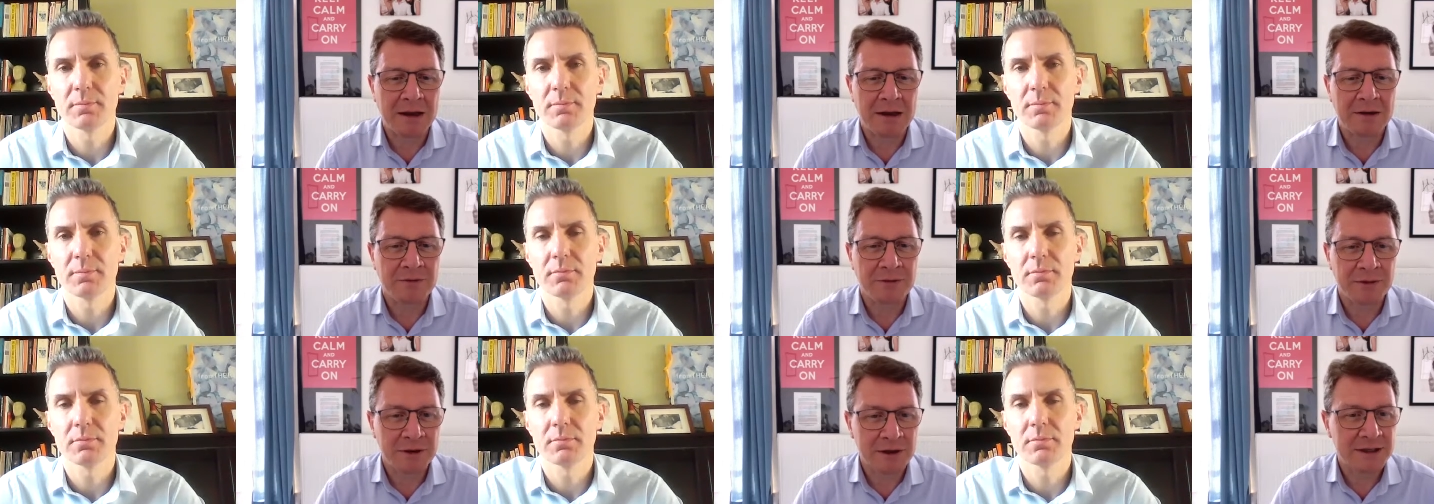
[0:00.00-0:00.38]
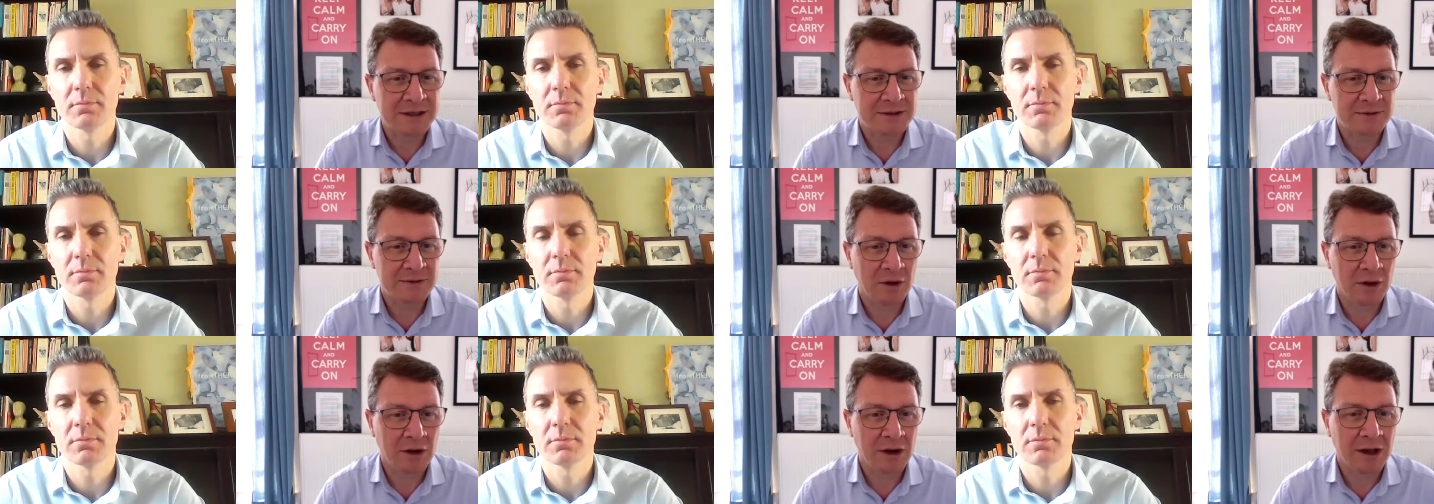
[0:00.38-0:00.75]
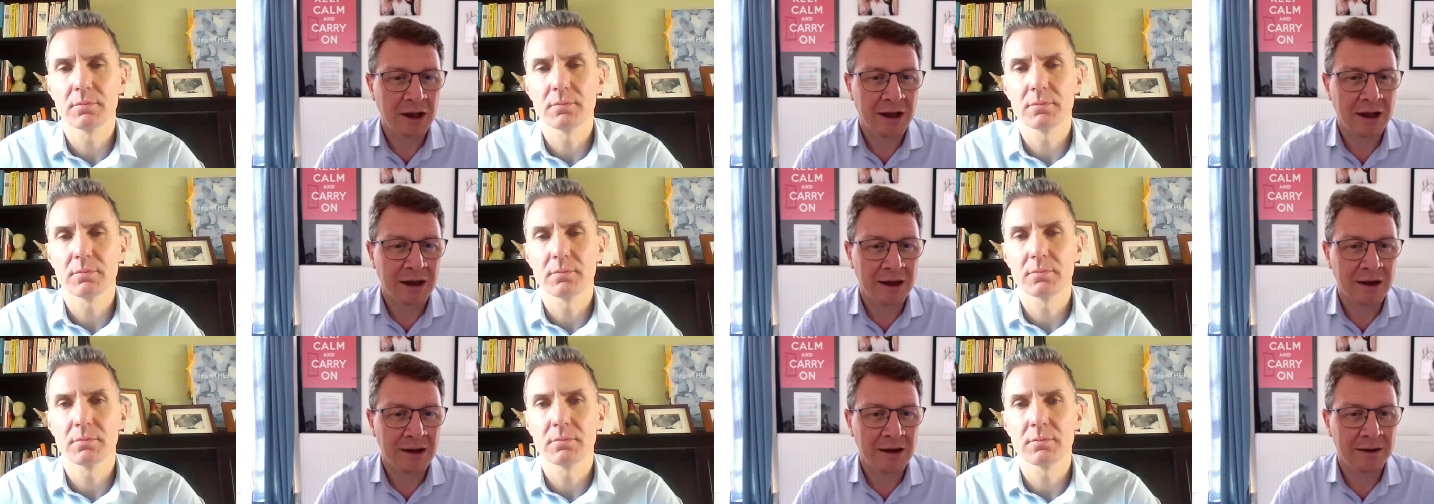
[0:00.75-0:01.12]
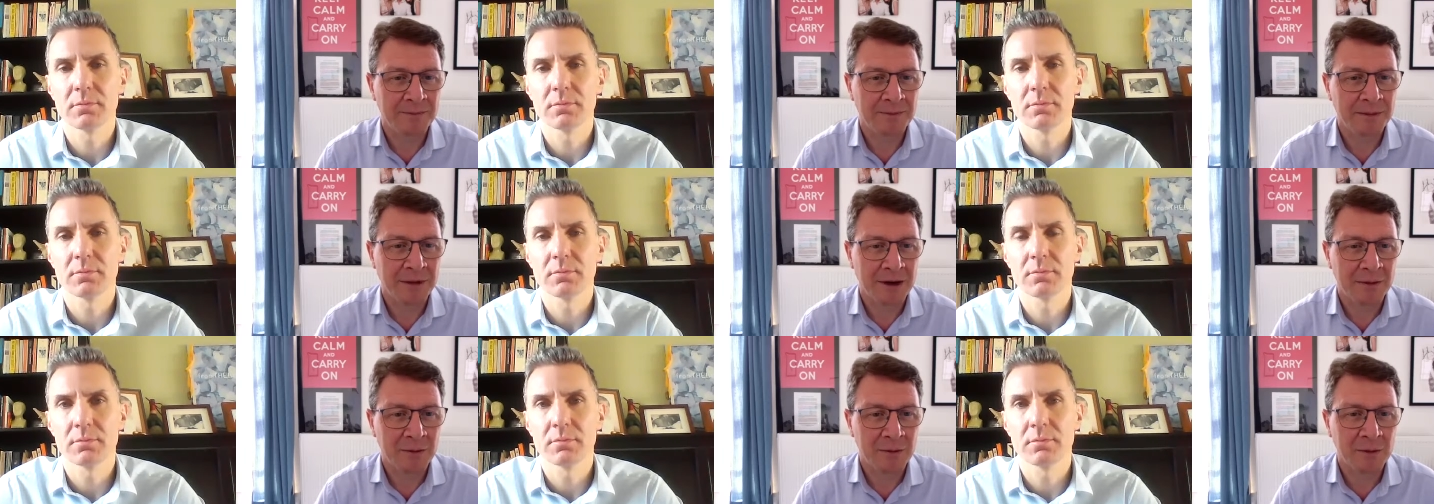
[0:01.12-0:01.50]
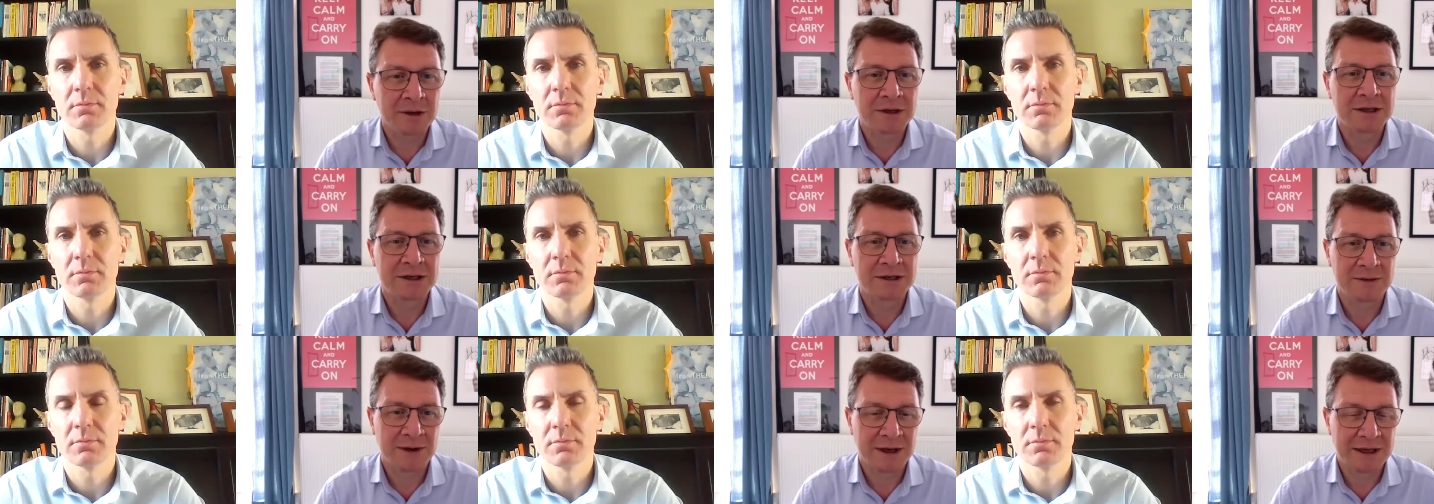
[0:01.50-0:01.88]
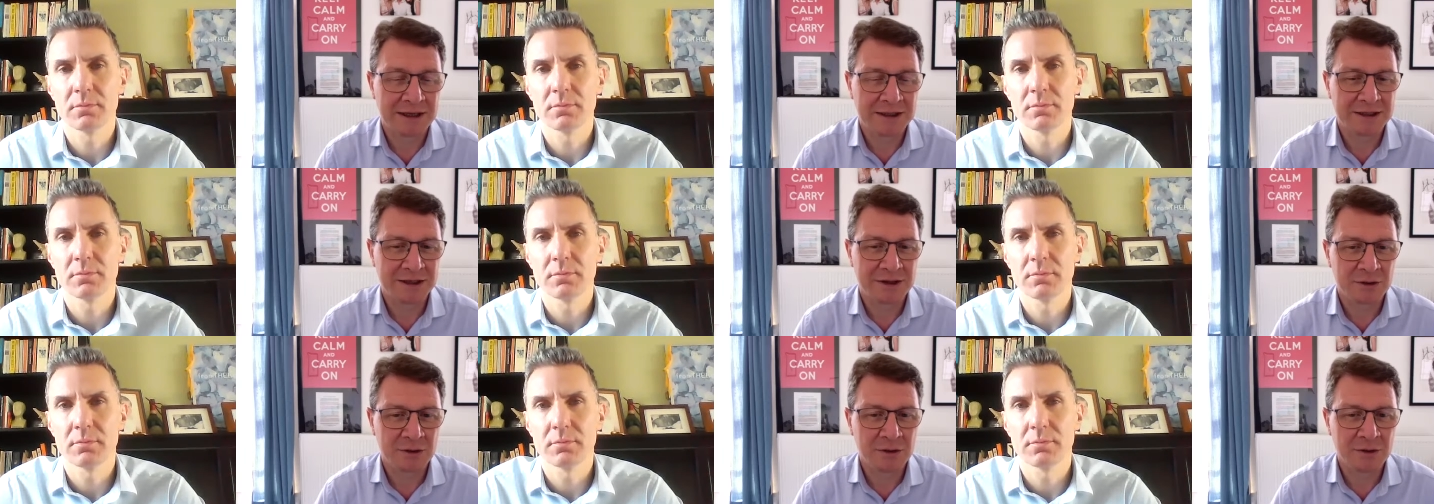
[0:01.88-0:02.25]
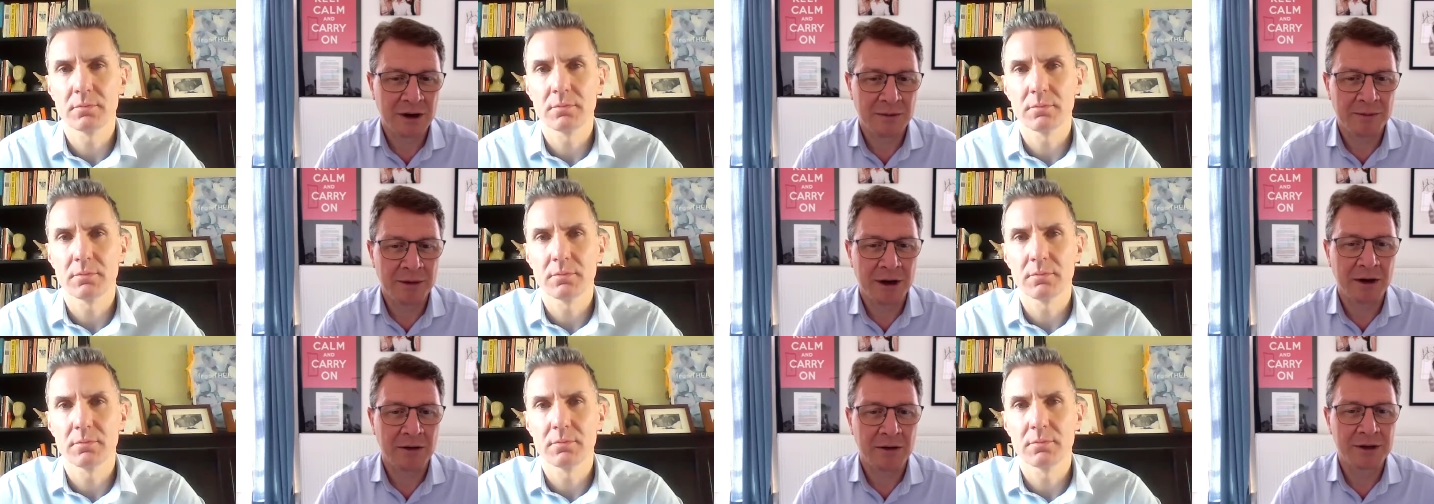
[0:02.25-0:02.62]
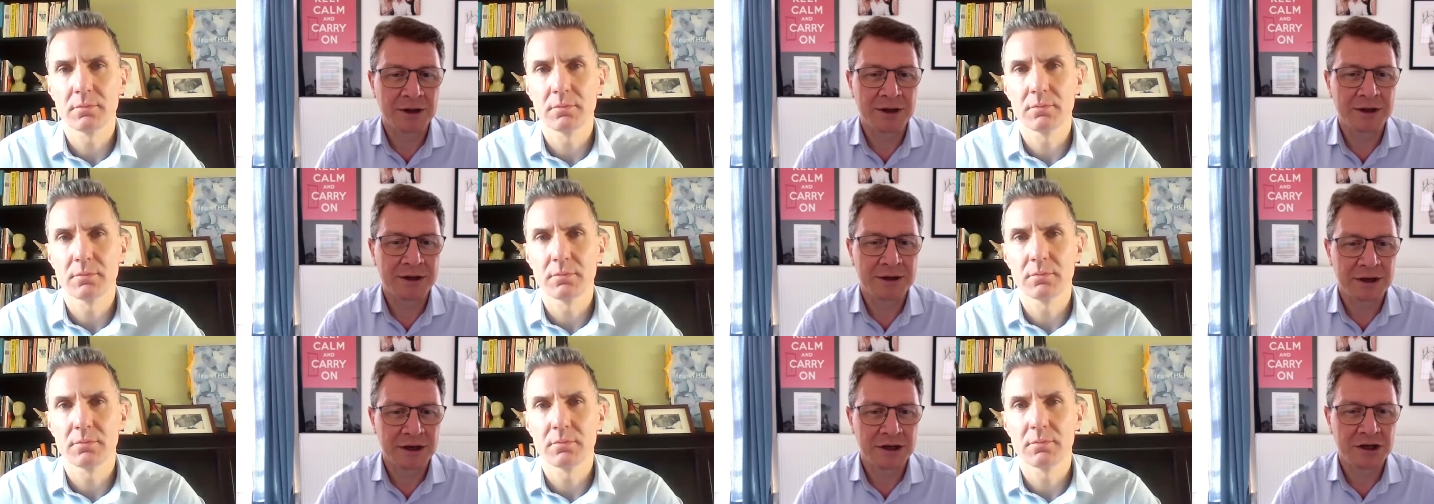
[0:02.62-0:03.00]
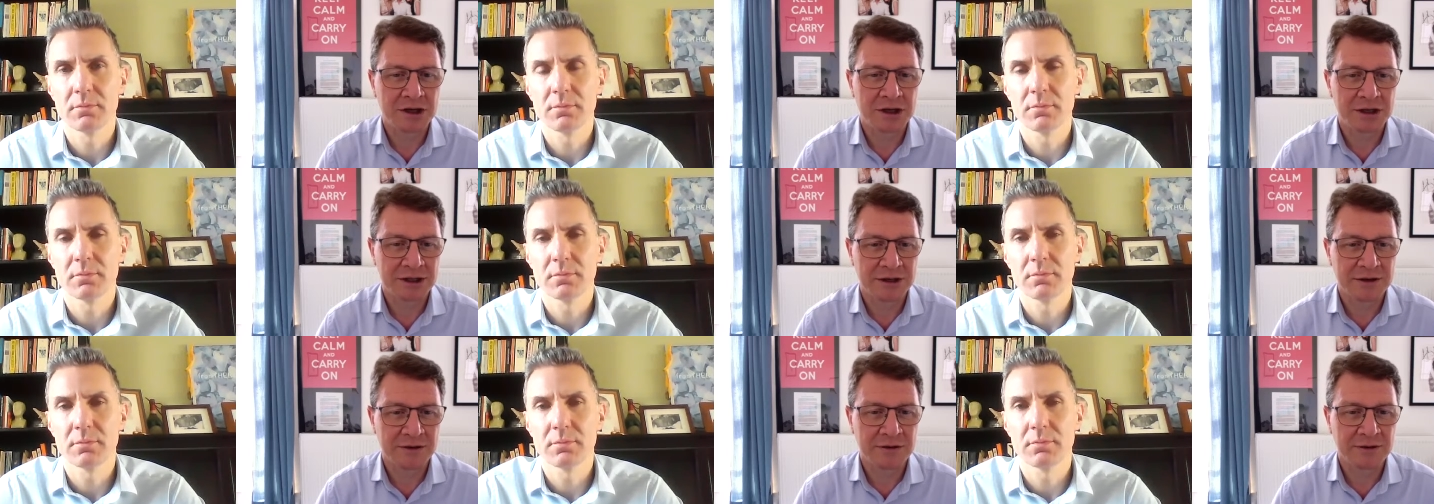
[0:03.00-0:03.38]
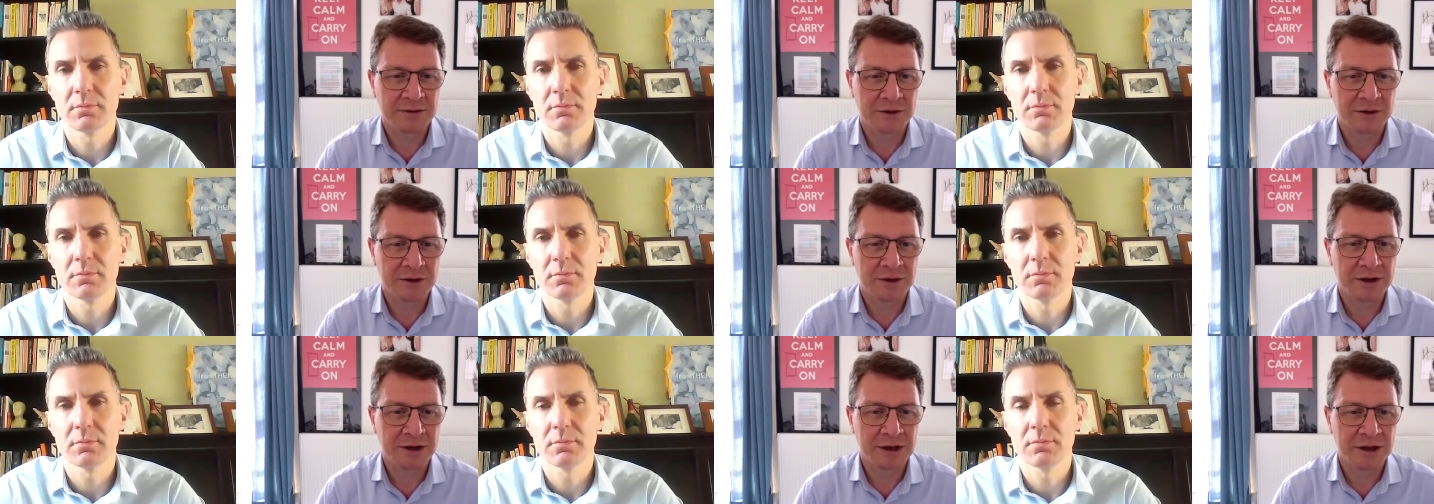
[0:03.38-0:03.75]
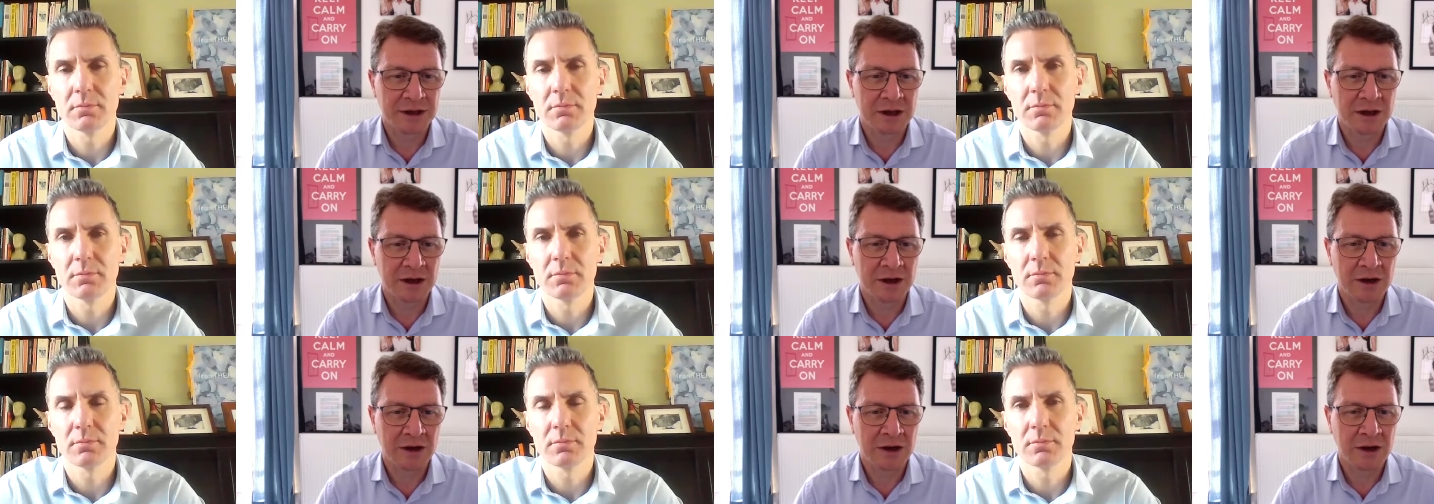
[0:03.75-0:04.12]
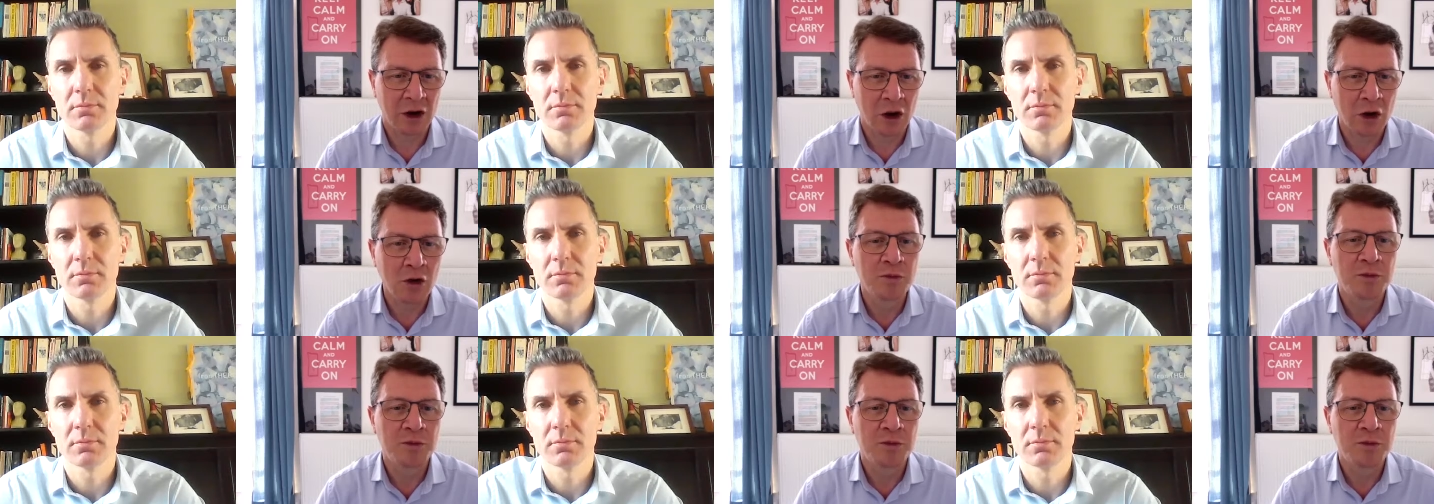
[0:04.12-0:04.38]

Speaker 1: uh, first of all, um, I wanted to ask you about the initiative and the uh,